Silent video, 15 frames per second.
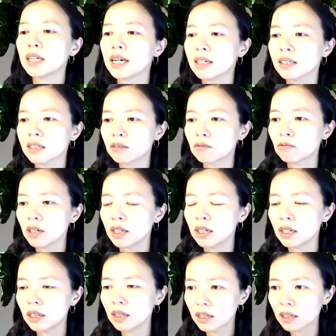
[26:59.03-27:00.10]
hasn't
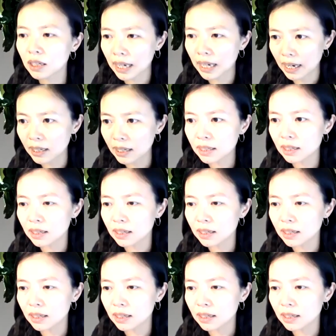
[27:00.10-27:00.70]
really looked at